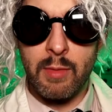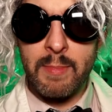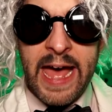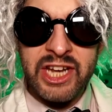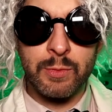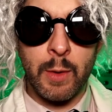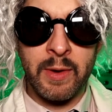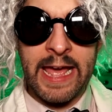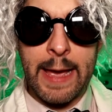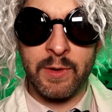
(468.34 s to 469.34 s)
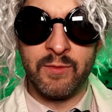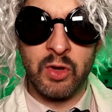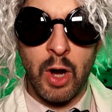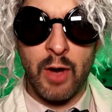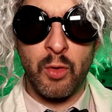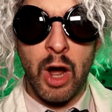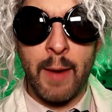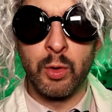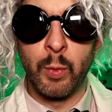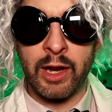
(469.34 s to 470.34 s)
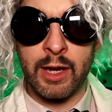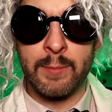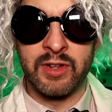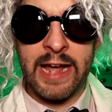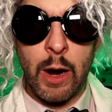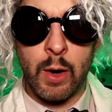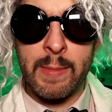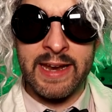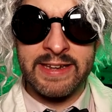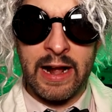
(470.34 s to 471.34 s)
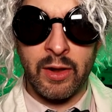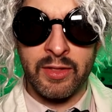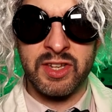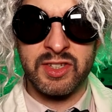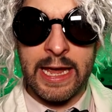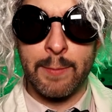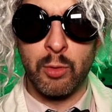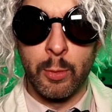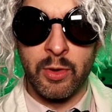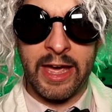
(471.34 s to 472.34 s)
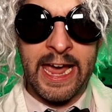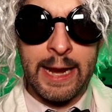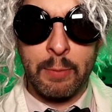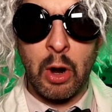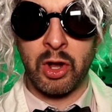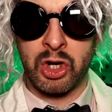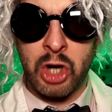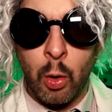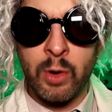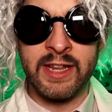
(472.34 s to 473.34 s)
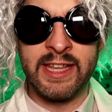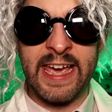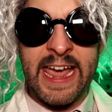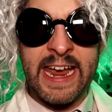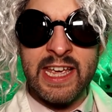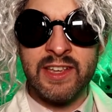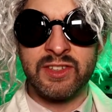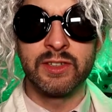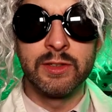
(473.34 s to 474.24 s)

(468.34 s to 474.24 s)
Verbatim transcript: Imagine what would happen if you got Robin Williams and Howie Mandel in the same room with an eight ball of coke in the 80s?